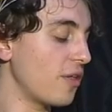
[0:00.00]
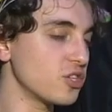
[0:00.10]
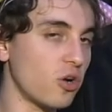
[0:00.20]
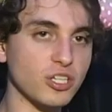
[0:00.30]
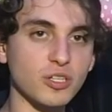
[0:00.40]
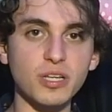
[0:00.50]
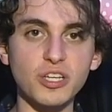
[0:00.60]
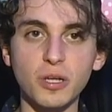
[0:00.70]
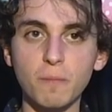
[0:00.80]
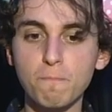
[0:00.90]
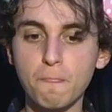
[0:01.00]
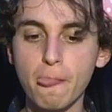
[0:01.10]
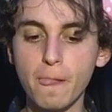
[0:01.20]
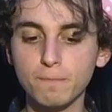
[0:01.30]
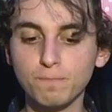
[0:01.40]
that is awesome tasting.
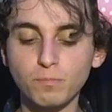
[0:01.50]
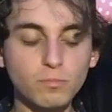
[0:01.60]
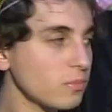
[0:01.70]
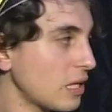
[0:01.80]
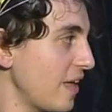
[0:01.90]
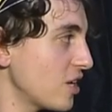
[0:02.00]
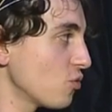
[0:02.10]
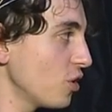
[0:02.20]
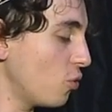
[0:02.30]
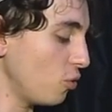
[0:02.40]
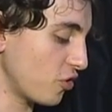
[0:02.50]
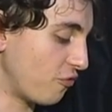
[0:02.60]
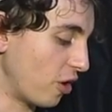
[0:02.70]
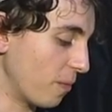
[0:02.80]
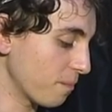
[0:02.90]
That is really cool so
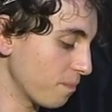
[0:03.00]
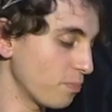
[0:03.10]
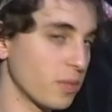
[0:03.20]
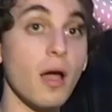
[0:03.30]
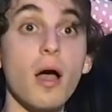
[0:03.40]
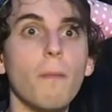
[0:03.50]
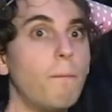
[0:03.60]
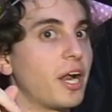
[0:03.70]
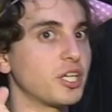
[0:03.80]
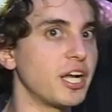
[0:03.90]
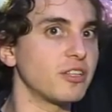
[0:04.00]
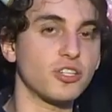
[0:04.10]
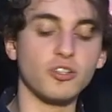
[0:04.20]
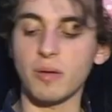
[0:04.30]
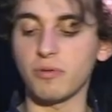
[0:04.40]
far. But I shan't
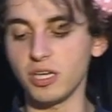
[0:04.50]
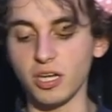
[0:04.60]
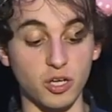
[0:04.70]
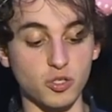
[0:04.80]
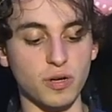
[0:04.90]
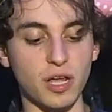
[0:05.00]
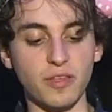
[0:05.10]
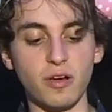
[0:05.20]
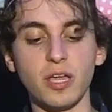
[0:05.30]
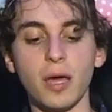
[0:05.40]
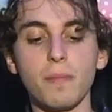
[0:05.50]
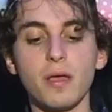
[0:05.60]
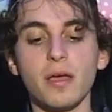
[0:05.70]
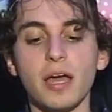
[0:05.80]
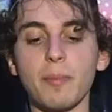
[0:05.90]
describe it yet because we're not there yet.
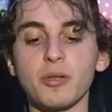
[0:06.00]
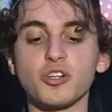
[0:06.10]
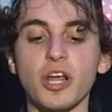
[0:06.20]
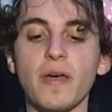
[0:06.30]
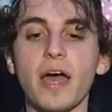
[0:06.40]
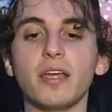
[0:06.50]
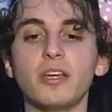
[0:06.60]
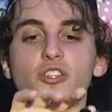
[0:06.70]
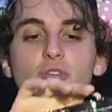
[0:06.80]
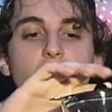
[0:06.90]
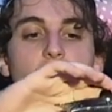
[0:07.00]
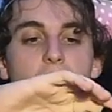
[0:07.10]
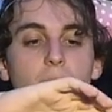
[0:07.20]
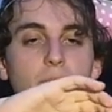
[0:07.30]
I'm gonna strain that into my